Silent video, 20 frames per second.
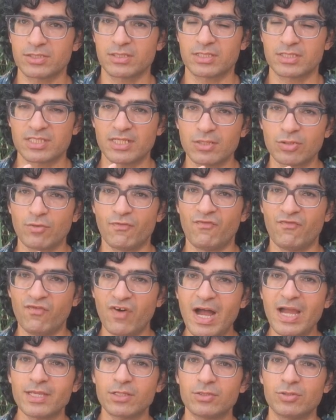the set of
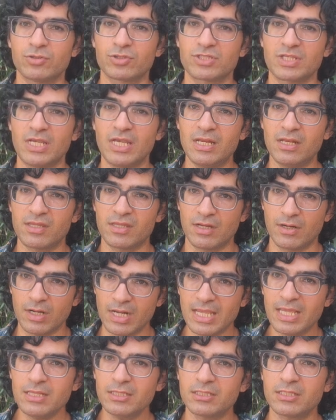factors in their
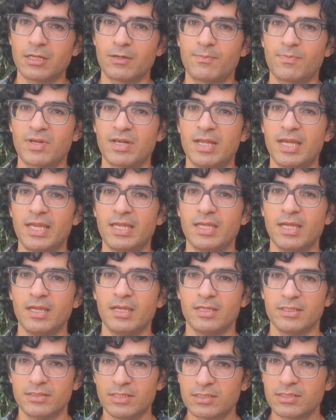interplay
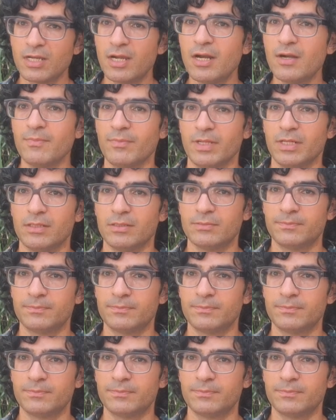determine.